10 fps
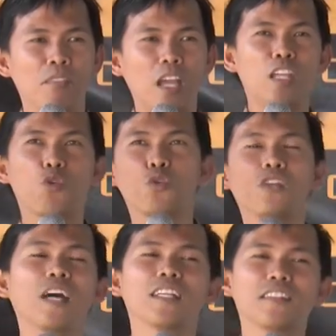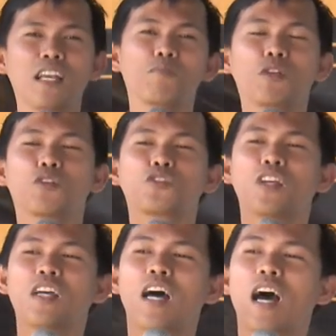And he could not attend
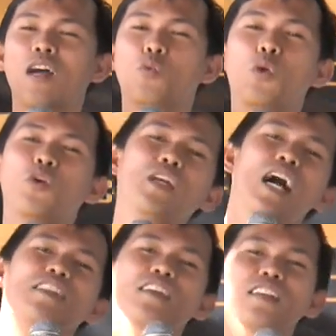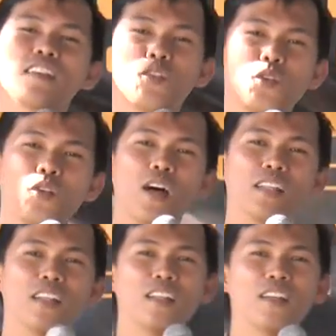because we were not yet,
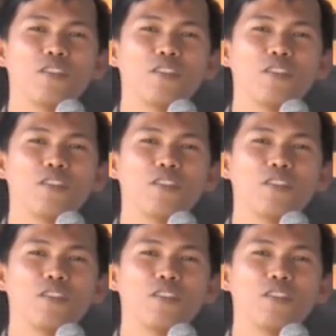what?